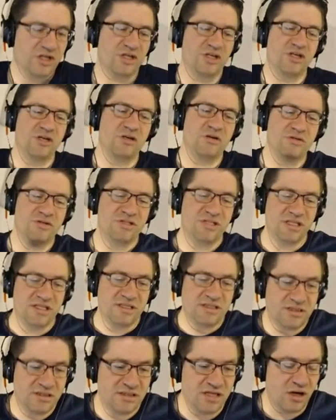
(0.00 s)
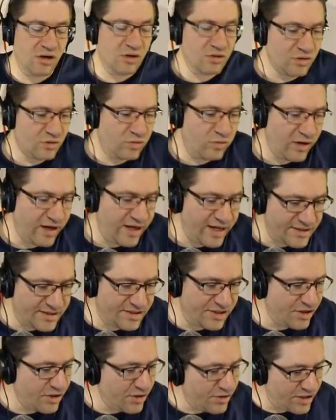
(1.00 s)
You just don't quit,
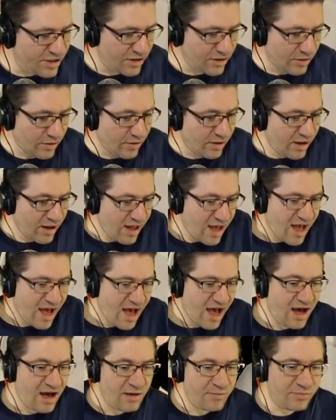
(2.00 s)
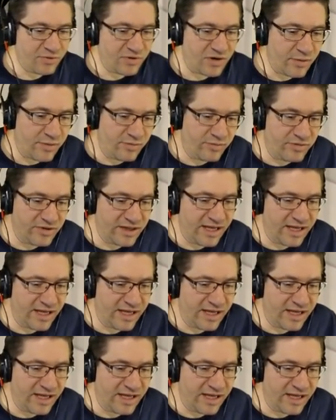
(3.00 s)
do you? I'll probably